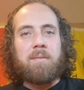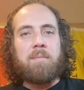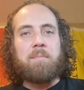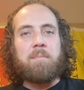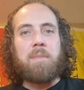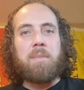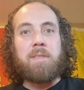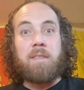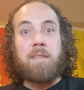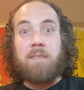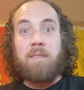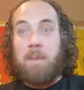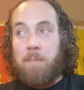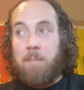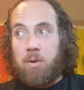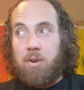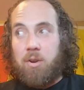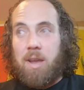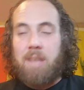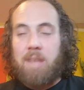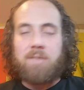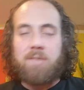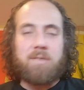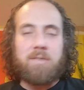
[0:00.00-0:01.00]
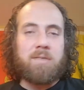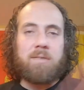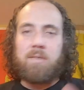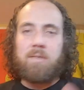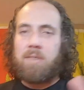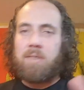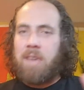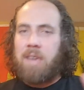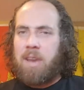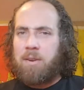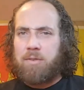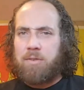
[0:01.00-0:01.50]
But the
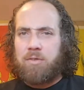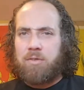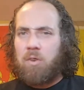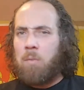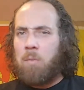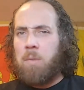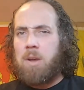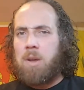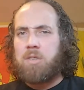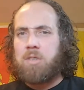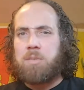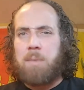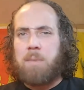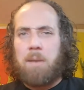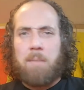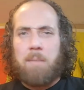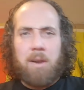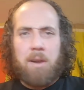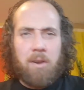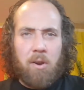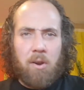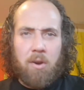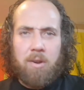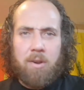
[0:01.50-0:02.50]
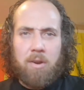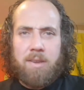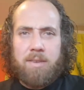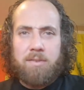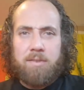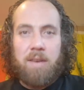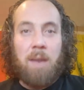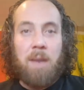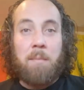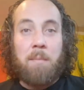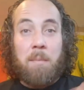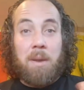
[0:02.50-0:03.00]
Democrats care so much about
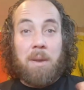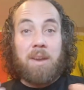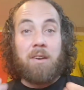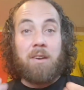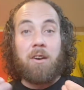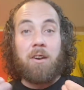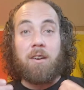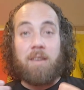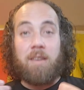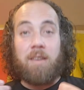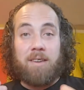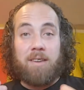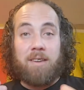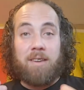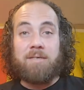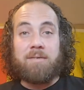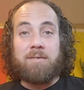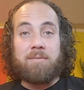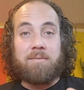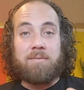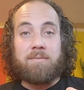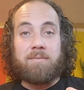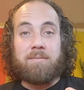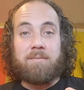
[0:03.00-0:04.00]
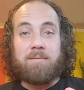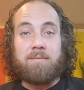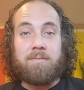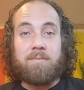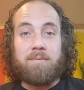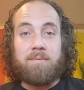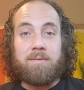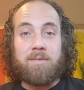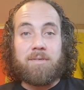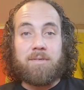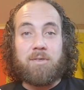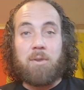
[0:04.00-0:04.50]
minorities. I'm a minority.
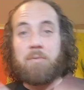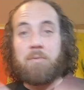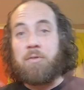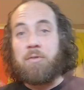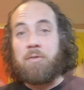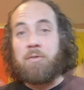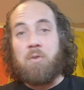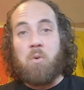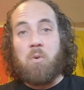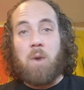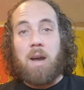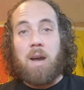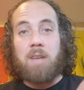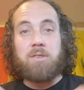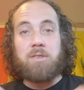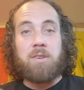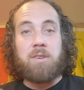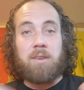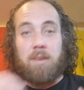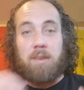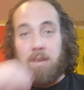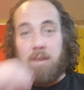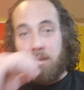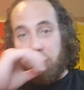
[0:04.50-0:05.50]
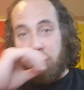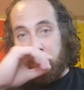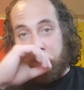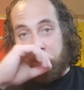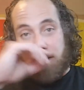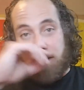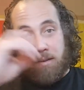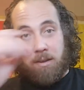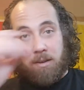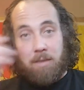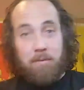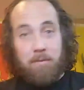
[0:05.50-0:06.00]
So if you're new watching,
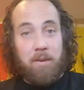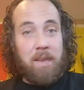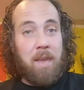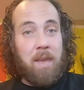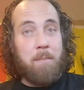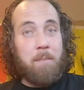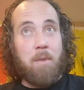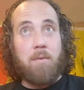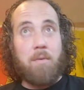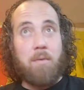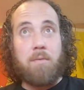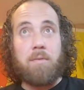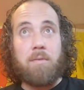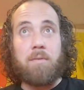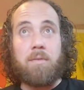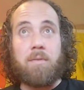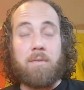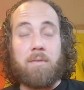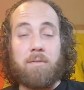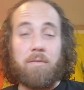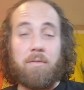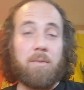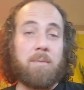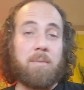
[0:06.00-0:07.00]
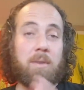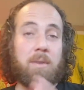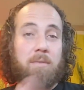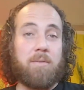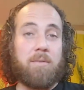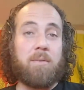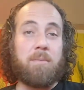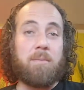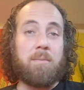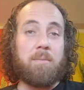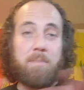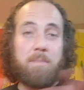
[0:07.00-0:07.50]
and if you came over from
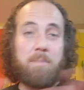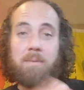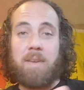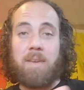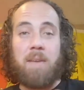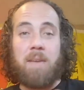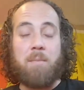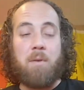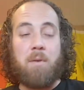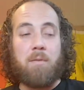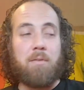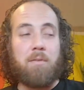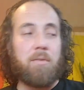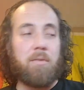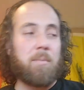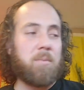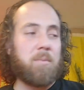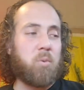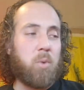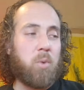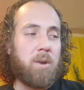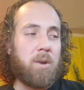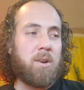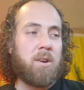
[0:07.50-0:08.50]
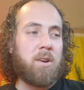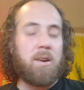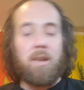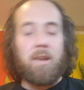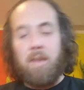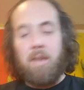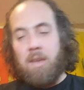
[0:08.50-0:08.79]
Twitter,